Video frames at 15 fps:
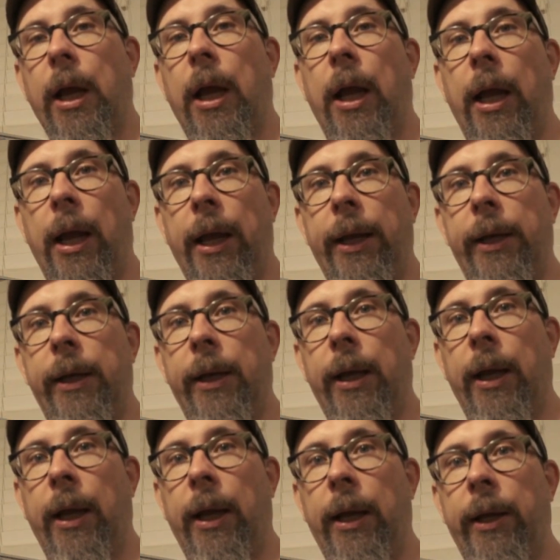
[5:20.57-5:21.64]
on,
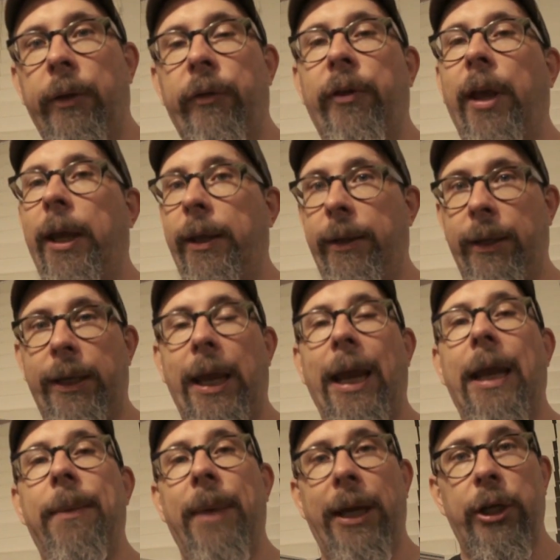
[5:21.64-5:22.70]
uh, say, the
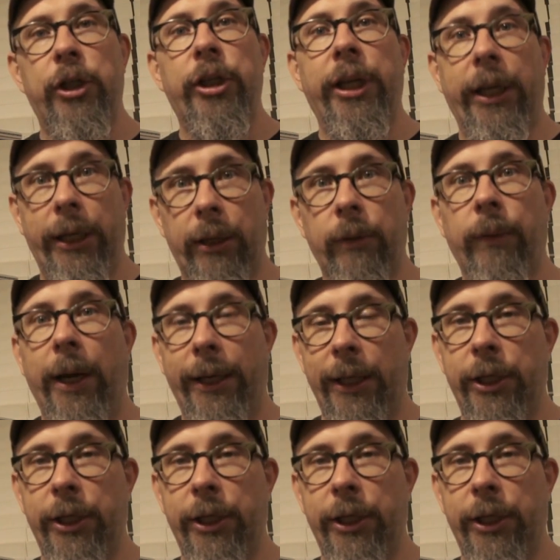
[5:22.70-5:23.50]
K M H D, right?